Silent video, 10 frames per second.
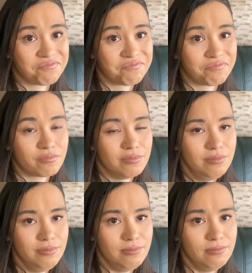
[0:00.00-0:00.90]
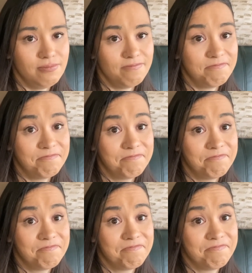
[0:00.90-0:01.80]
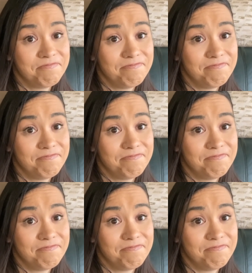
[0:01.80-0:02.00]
(no one is talking)